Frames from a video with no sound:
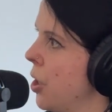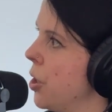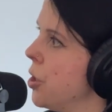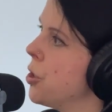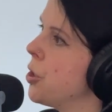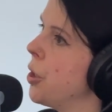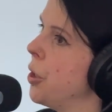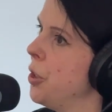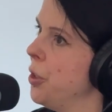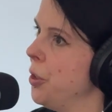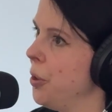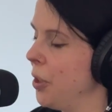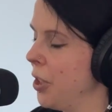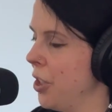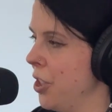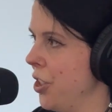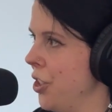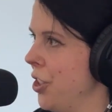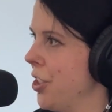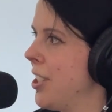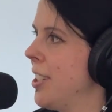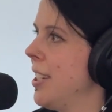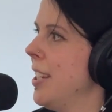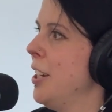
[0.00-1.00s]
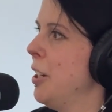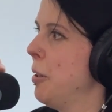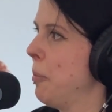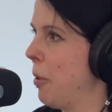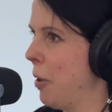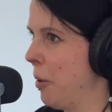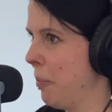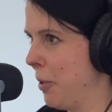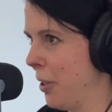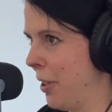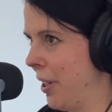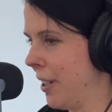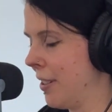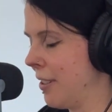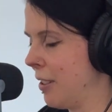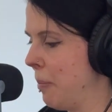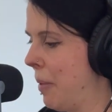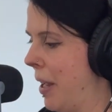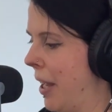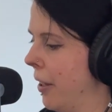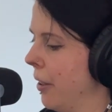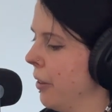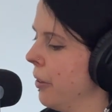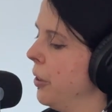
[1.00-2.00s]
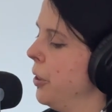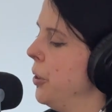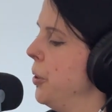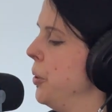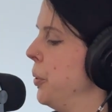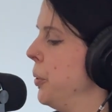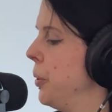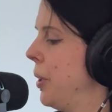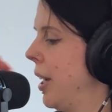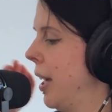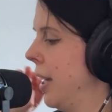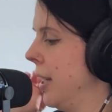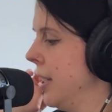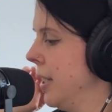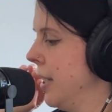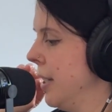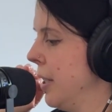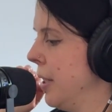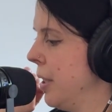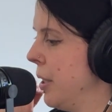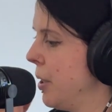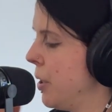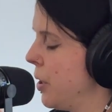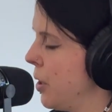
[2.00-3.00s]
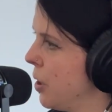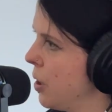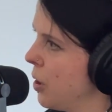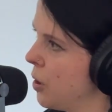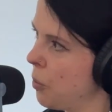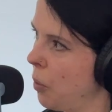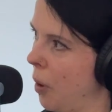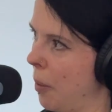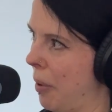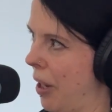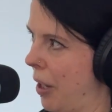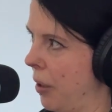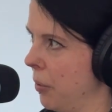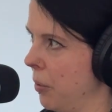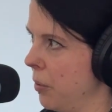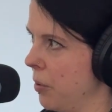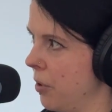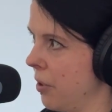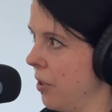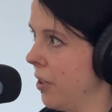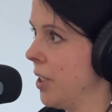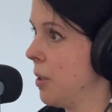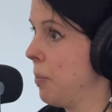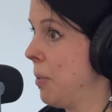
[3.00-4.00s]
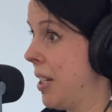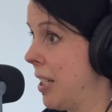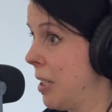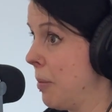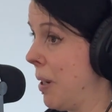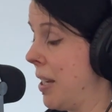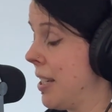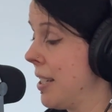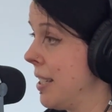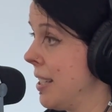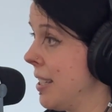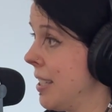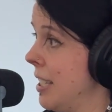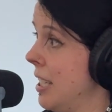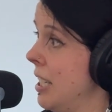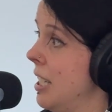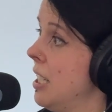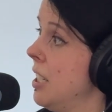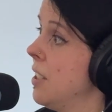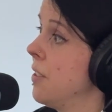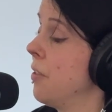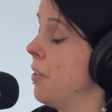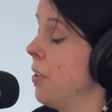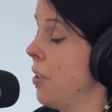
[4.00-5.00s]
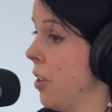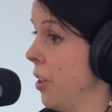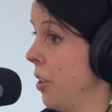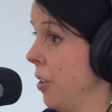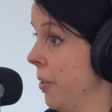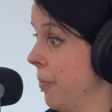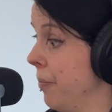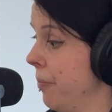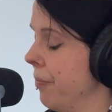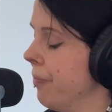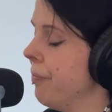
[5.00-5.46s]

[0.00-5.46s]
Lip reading: So you can just, in your pom.xml, you can swap out the Spring dependencies for the